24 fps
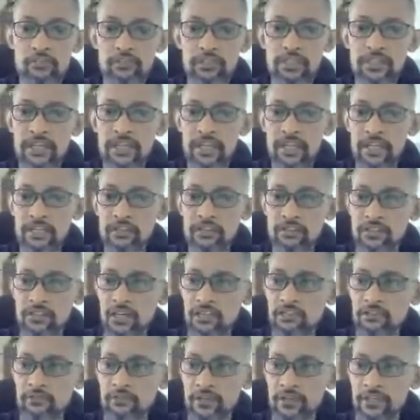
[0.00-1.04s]
can adjust the
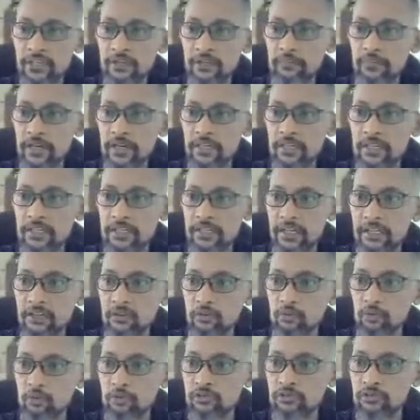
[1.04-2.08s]
right, okay, back again to
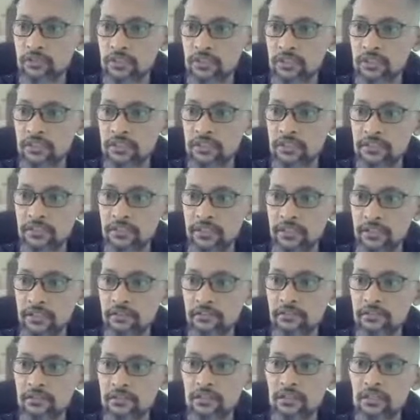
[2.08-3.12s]
see the details.
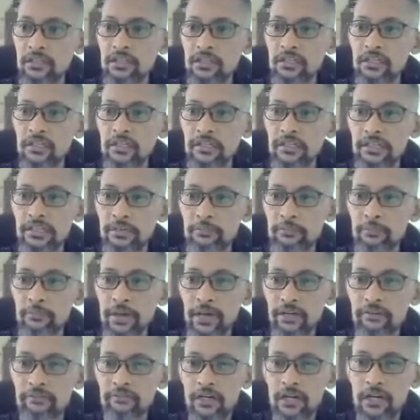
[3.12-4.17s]
The
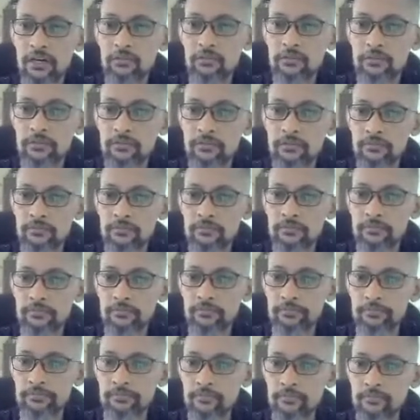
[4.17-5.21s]
background,
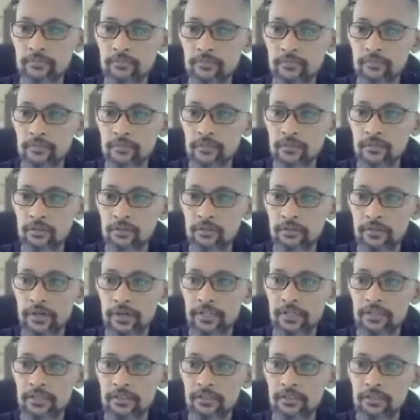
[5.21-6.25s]

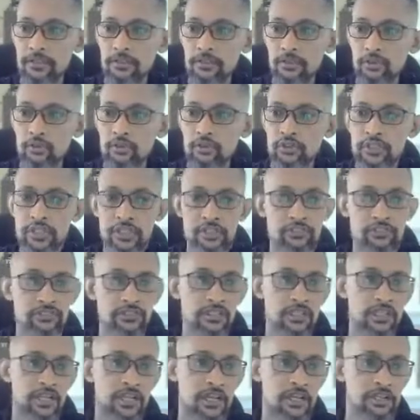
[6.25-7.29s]
right? You change the
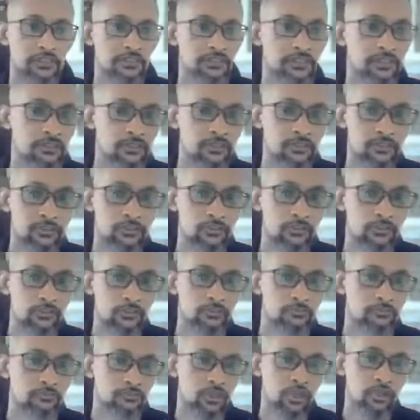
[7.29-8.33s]
colors into
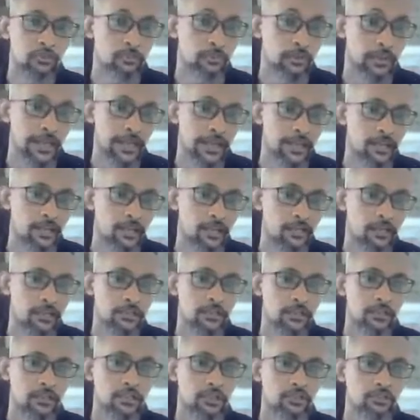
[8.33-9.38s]
not black,
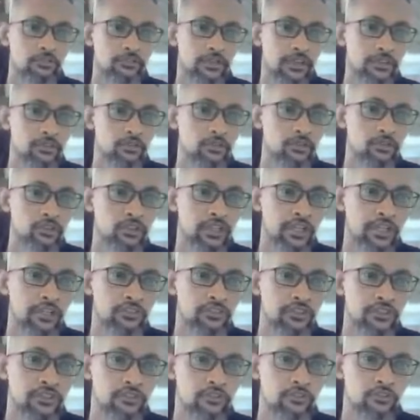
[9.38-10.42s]
try to change
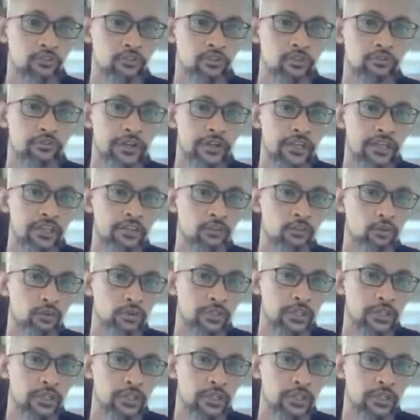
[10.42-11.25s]
into gray tone,